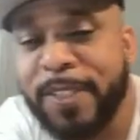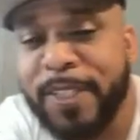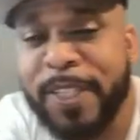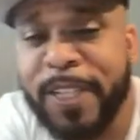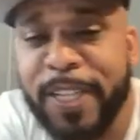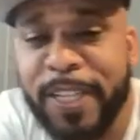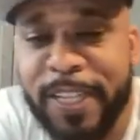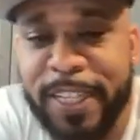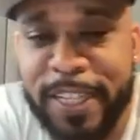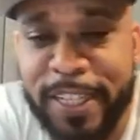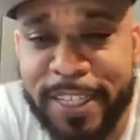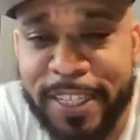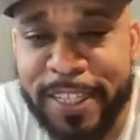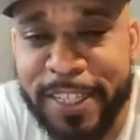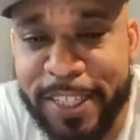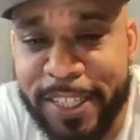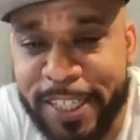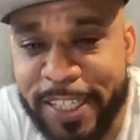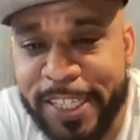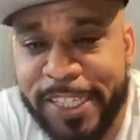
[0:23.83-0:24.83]
the kiff
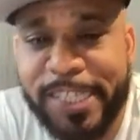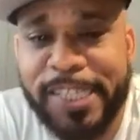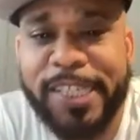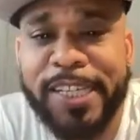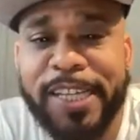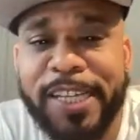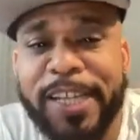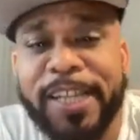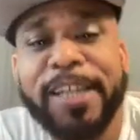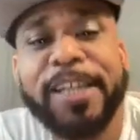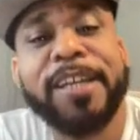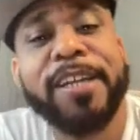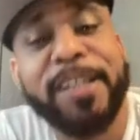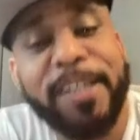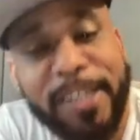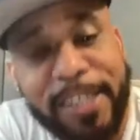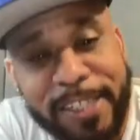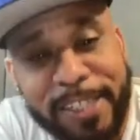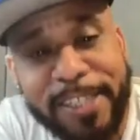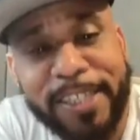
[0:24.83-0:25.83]
shit. Like, who
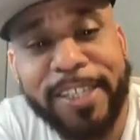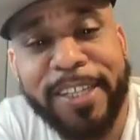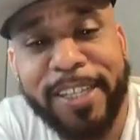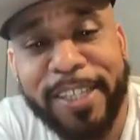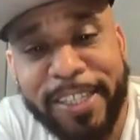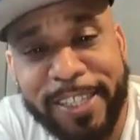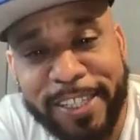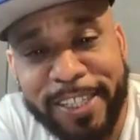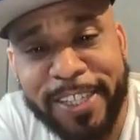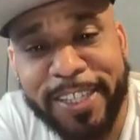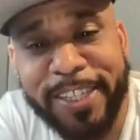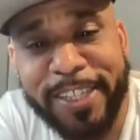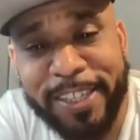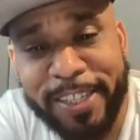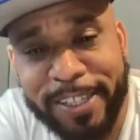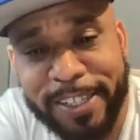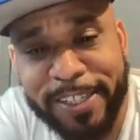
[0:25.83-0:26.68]
doing this like this?